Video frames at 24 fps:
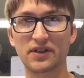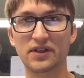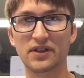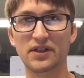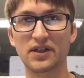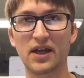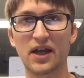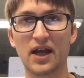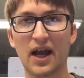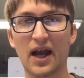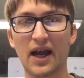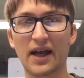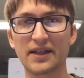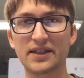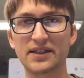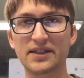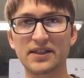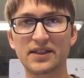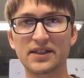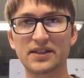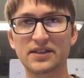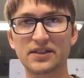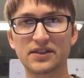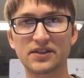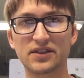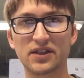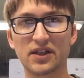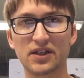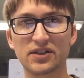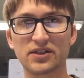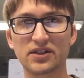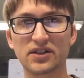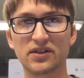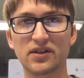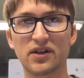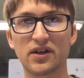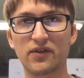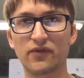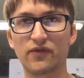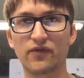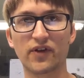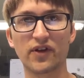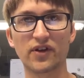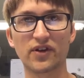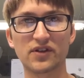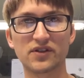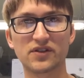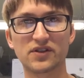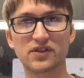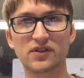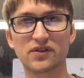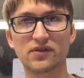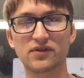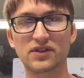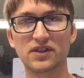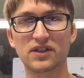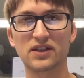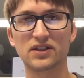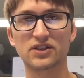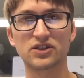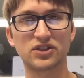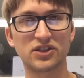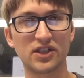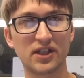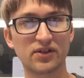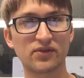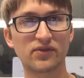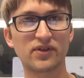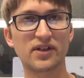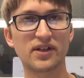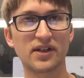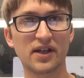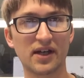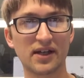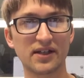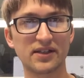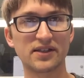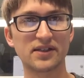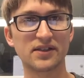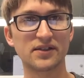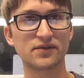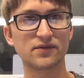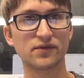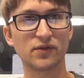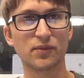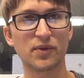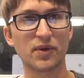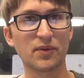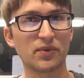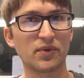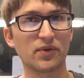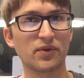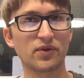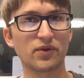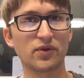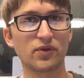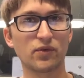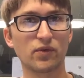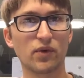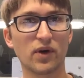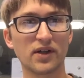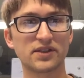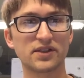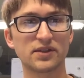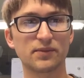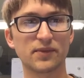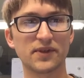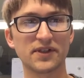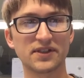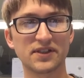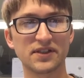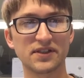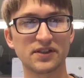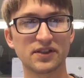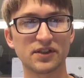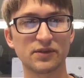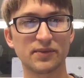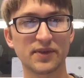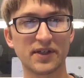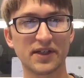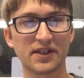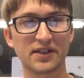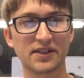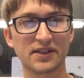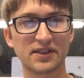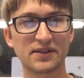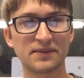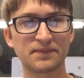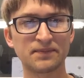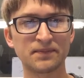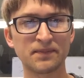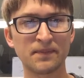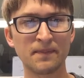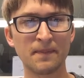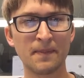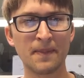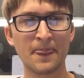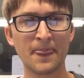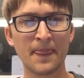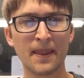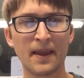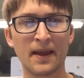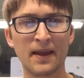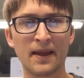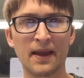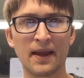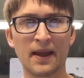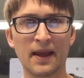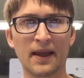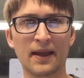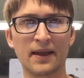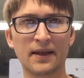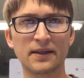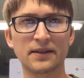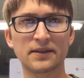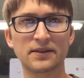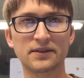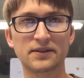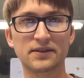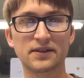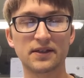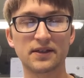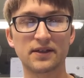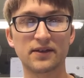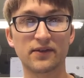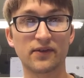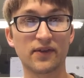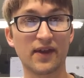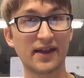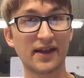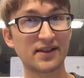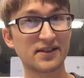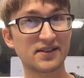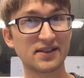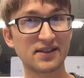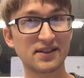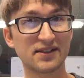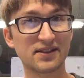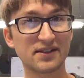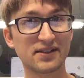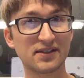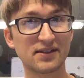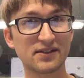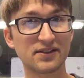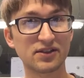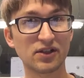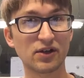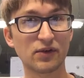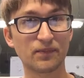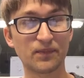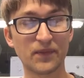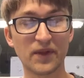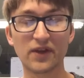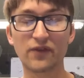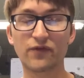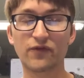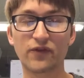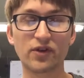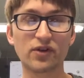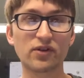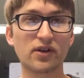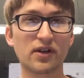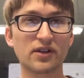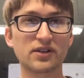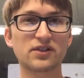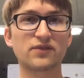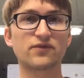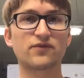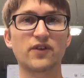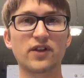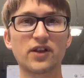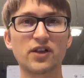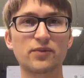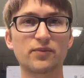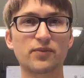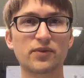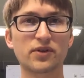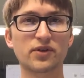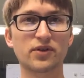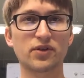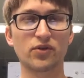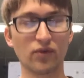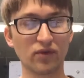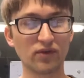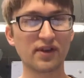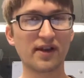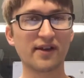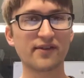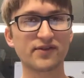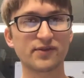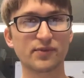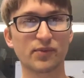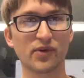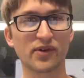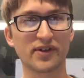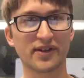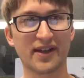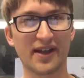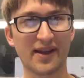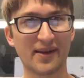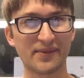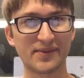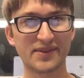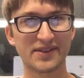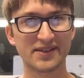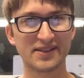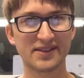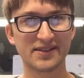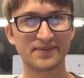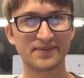idea discussion fairly soon to generate ideas for people who want to participate. And that is it. So if you're a developer who loves board games,